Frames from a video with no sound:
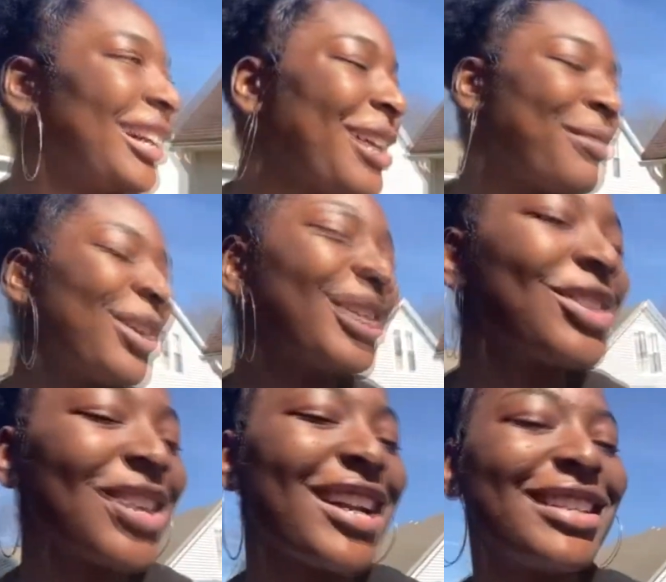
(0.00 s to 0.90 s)
I'm going
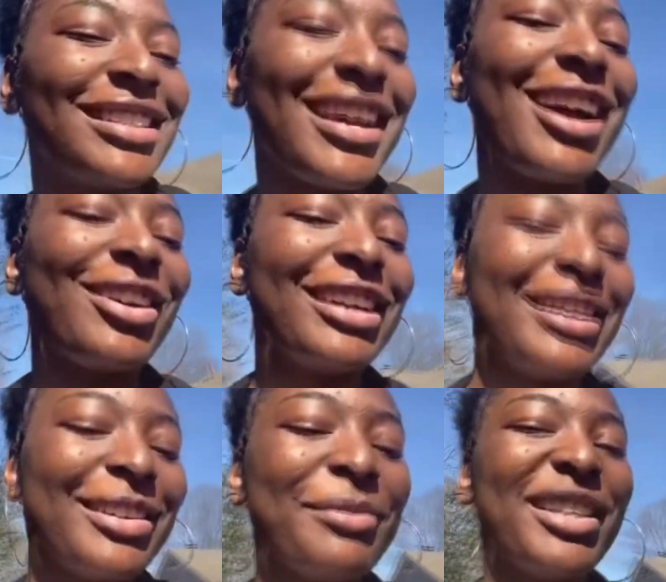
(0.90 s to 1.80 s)
to try to style
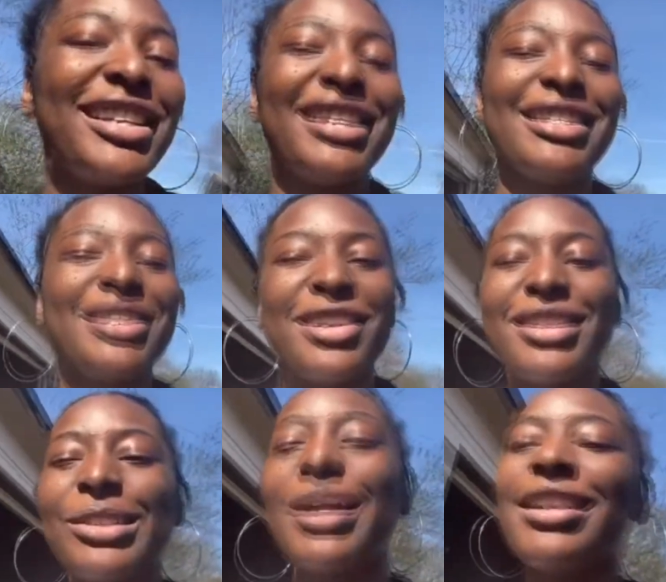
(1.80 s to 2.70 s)
him, and he's
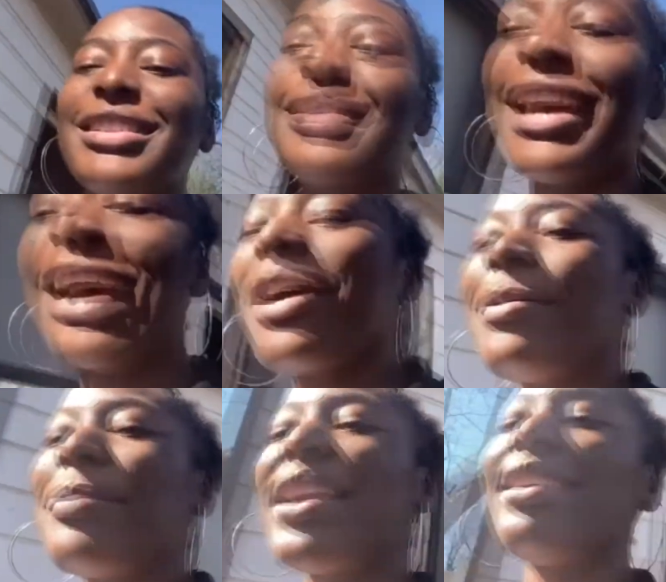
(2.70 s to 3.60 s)
going to try to
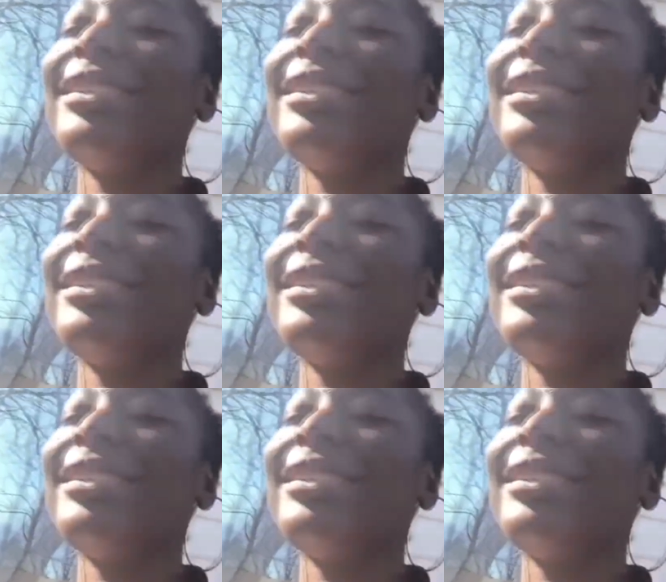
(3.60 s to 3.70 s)
style me.